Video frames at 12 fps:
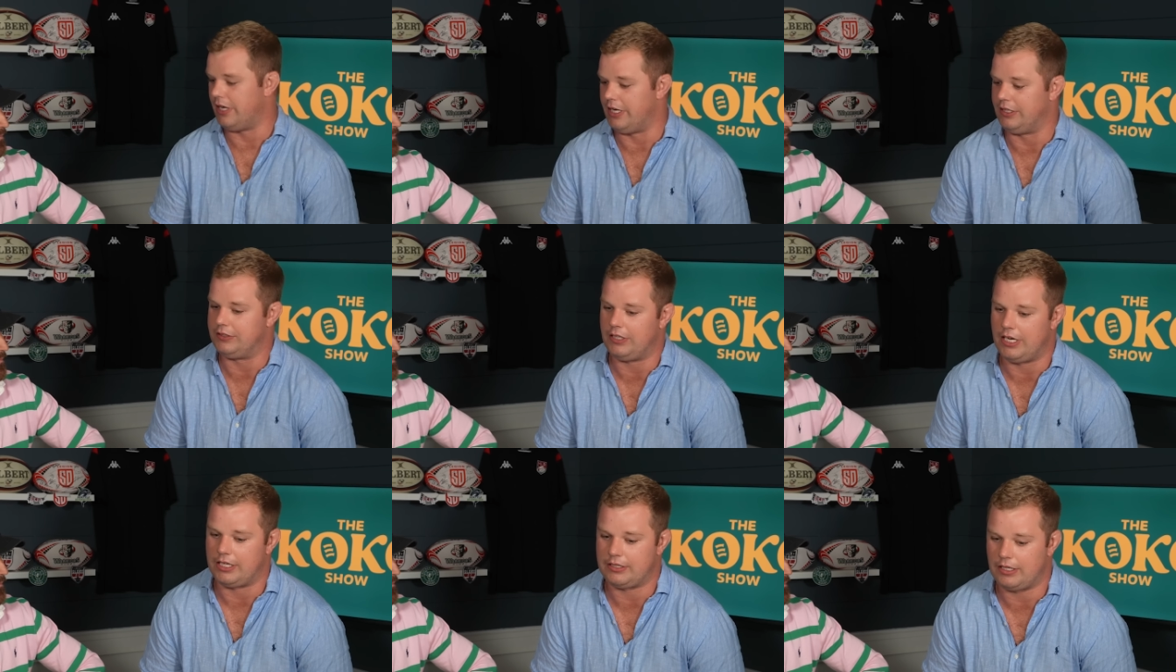And
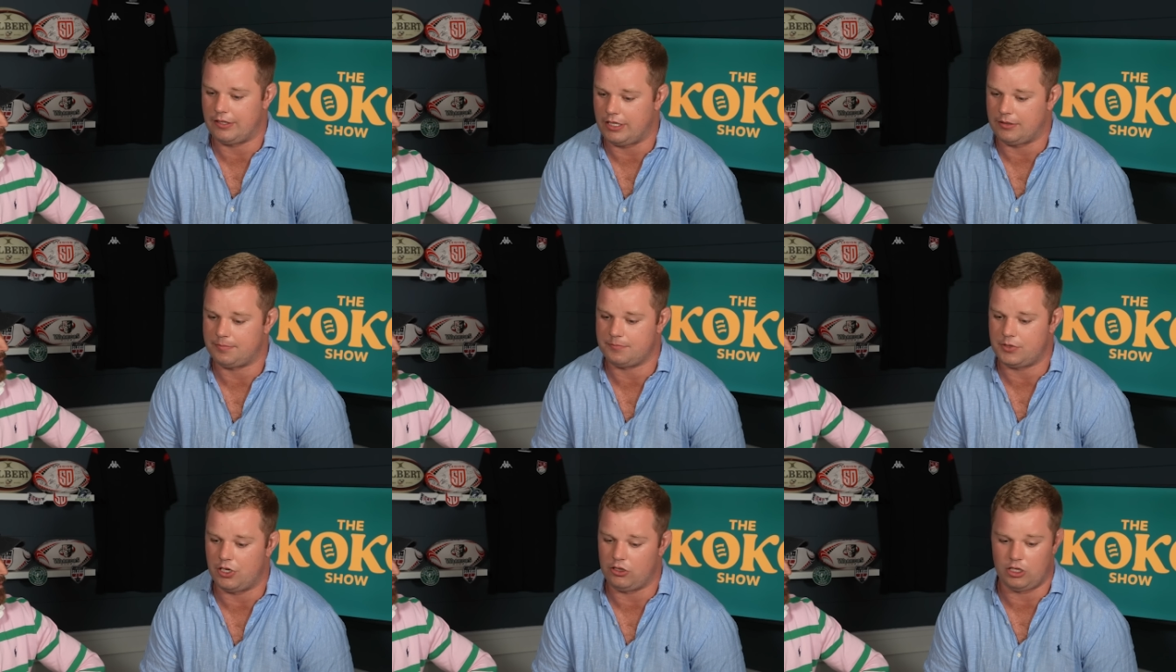like, I think
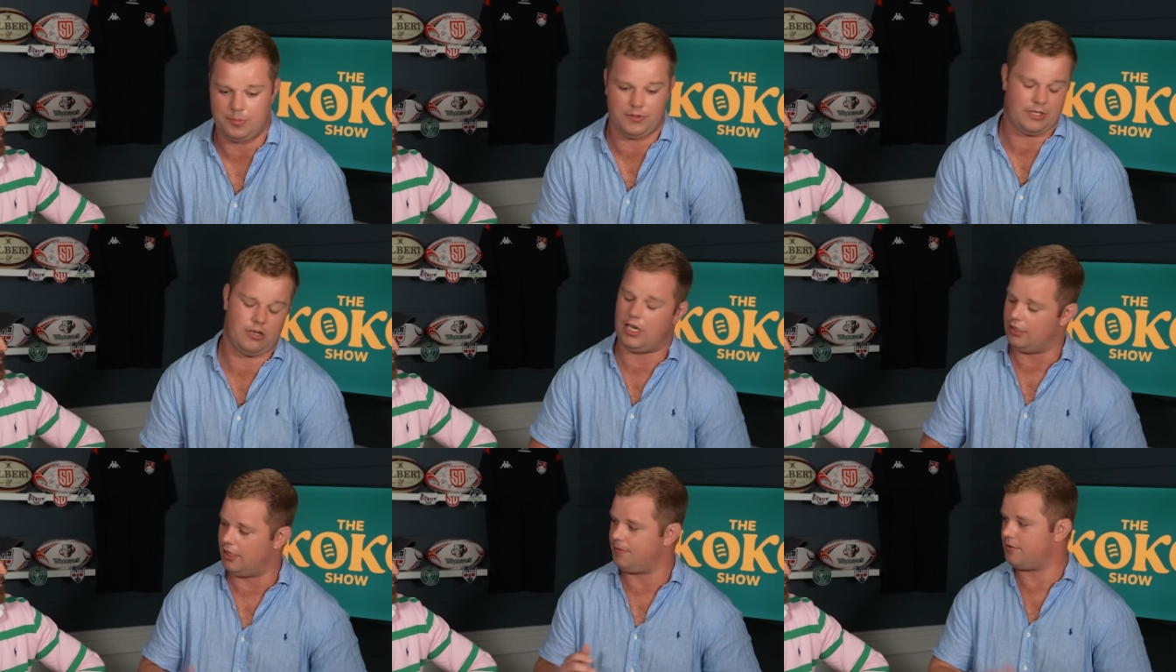you know, a lot of people say, oh,
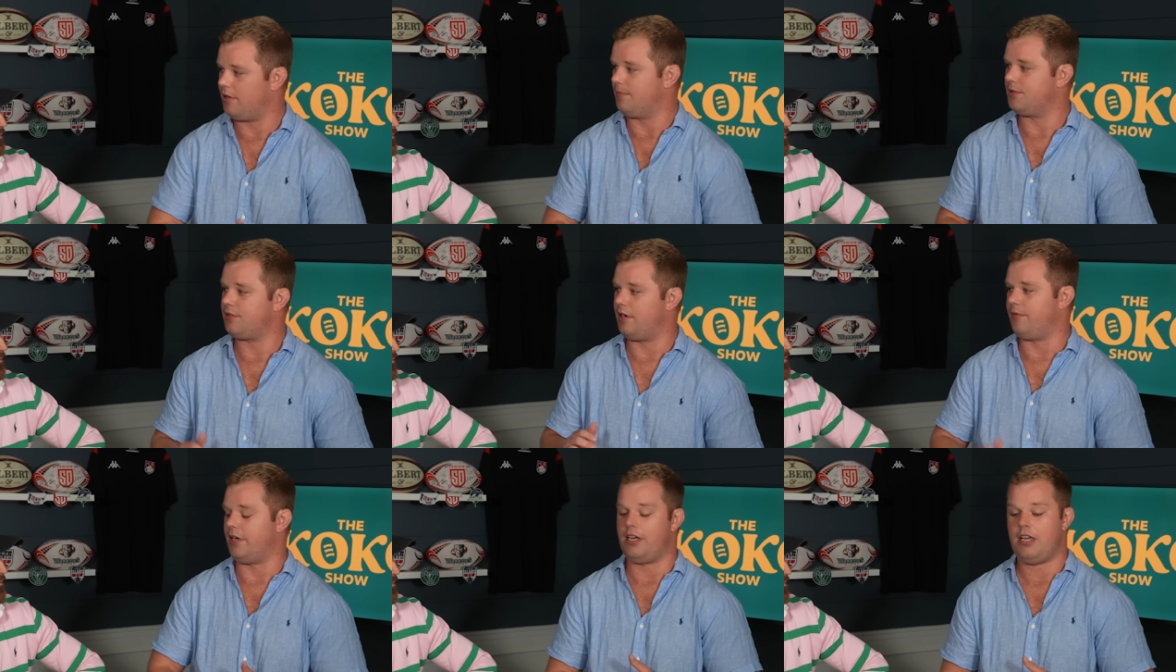I love scrums straight
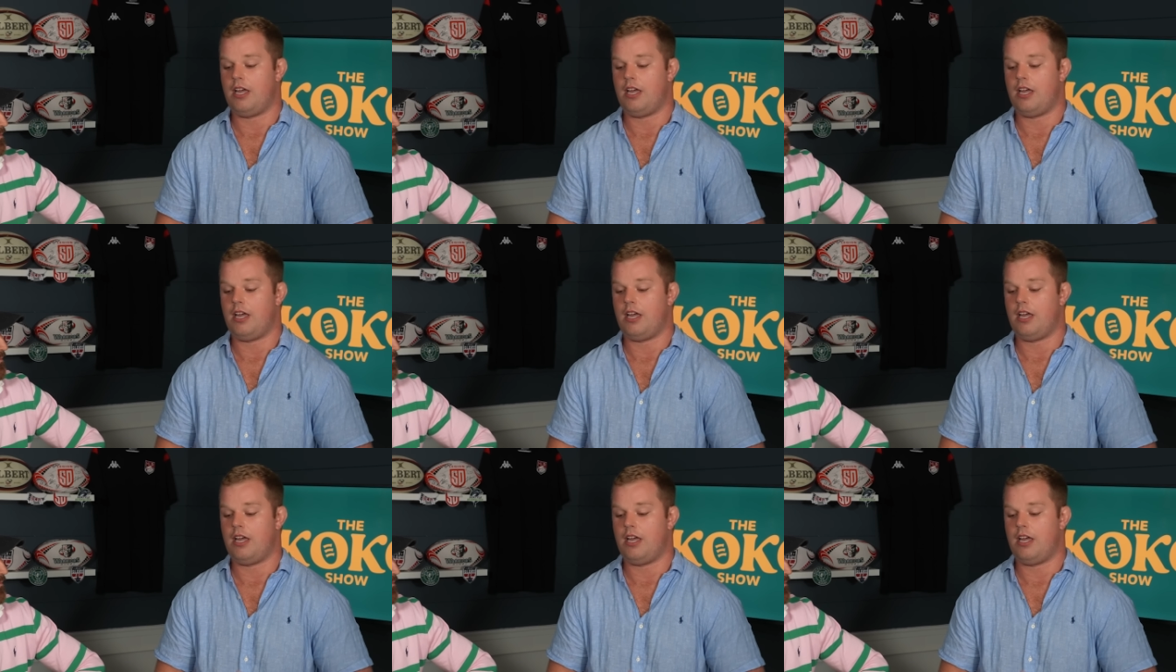away.